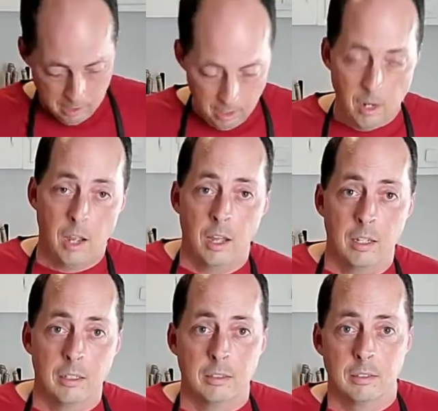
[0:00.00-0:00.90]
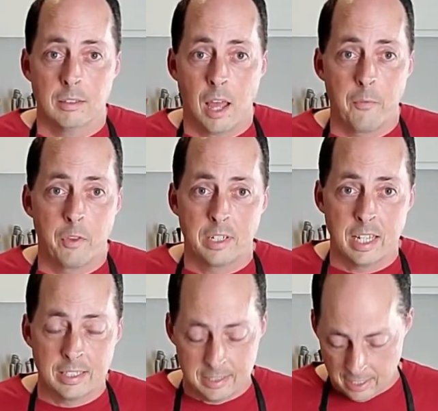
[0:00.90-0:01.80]
Alright, time for the
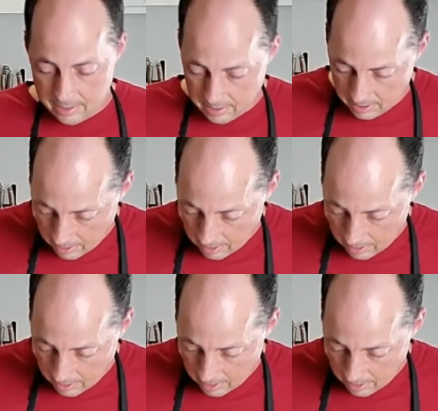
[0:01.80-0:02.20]
taste test.